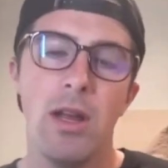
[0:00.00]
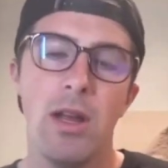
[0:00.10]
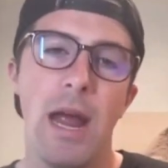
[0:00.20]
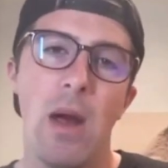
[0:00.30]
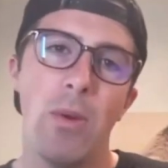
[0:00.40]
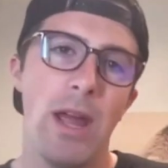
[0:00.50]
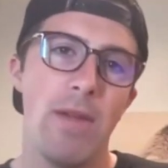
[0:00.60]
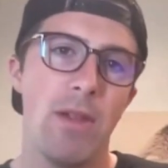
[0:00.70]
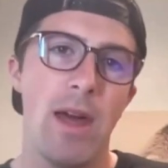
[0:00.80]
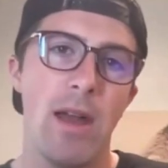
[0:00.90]
Now we have
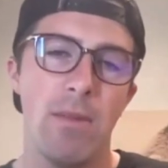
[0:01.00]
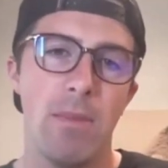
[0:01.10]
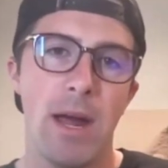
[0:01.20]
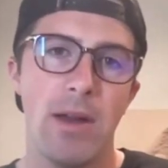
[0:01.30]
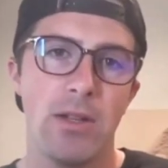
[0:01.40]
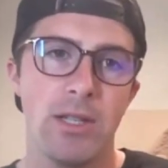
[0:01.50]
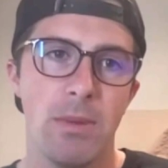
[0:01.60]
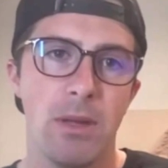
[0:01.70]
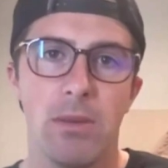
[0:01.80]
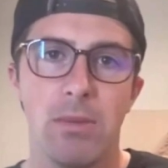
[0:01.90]
a lot of the buyers
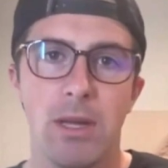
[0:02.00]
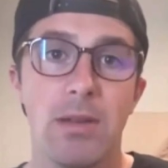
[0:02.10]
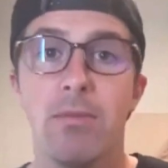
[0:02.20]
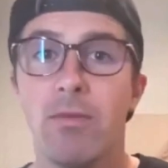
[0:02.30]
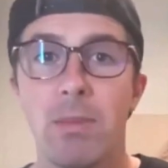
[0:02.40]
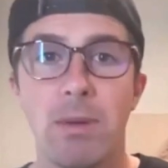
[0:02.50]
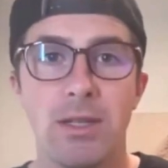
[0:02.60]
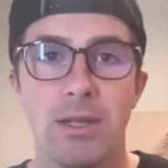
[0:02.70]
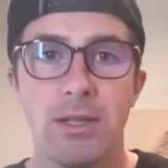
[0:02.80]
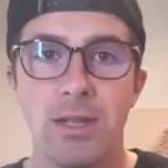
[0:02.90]
typically being
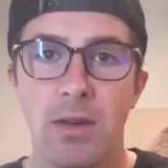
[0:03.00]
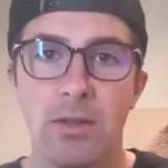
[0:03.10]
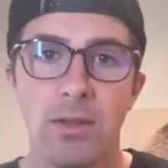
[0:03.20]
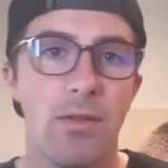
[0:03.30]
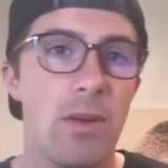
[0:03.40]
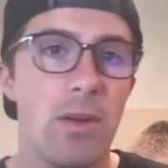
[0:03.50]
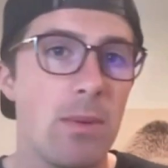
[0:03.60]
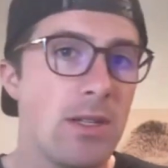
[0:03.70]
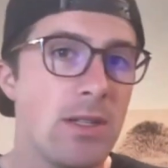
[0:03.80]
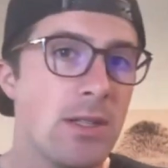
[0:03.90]
VPs of sales,
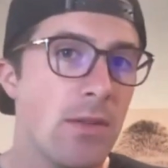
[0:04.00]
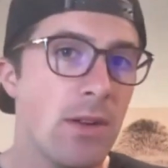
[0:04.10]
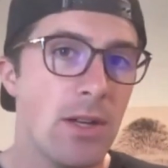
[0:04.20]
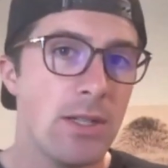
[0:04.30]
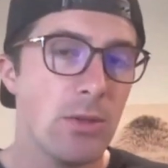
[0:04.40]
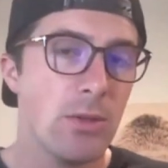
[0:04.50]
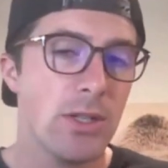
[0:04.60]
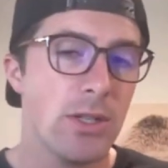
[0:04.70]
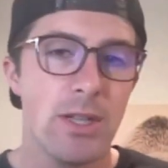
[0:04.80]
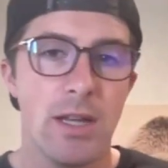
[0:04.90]
VPs of mm-hmm. customer mm-hmm.
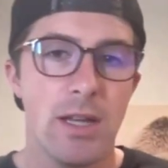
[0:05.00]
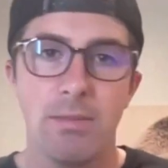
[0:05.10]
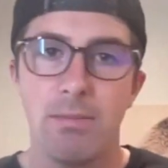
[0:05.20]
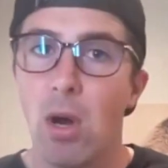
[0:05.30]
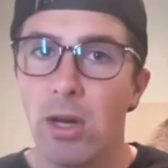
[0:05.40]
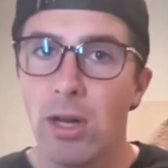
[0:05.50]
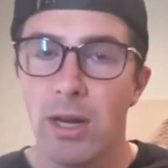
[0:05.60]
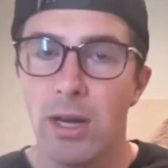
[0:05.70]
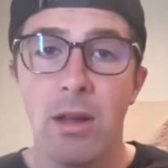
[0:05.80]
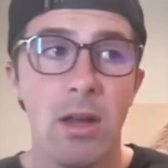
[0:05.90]
success,
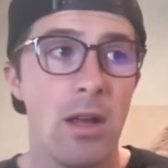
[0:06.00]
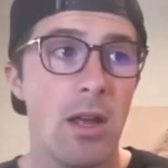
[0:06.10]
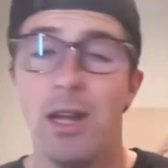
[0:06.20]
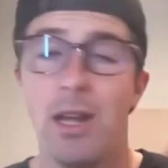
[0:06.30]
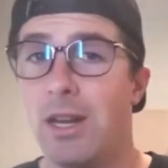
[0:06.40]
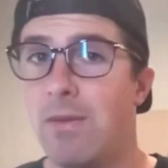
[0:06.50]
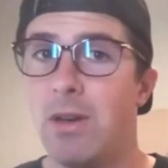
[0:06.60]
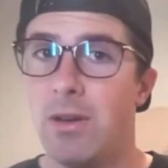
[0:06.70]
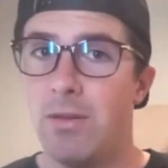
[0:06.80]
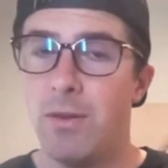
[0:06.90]
marketing, and
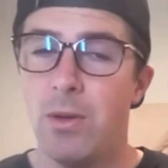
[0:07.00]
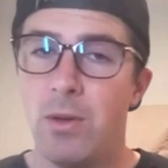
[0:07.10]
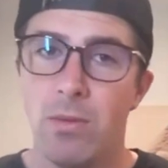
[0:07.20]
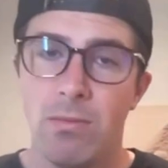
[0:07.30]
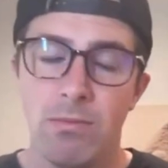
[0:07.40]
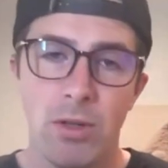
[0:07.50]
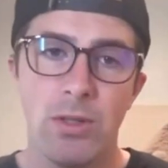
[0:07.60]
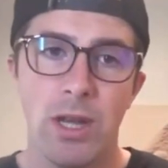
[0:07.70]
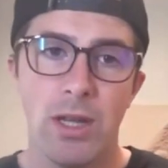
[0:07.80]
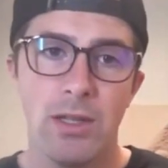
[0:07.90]
even in a few
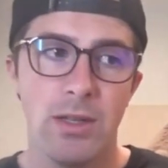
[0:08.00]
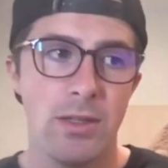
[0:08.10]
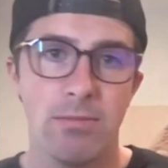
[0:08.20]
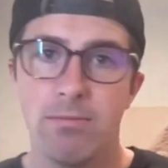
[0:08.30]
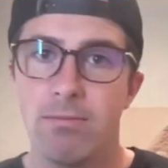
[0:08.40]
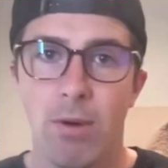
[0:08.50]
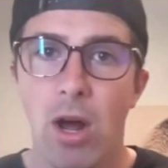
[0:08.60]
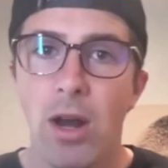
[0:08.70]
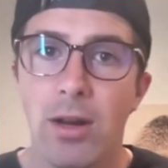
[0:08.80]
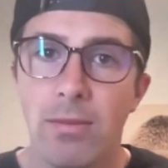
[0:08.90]
use cases,
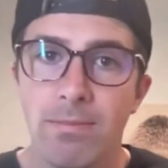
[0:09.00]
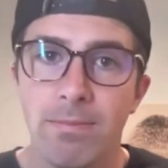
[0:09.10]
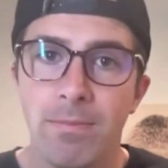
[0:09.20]
product.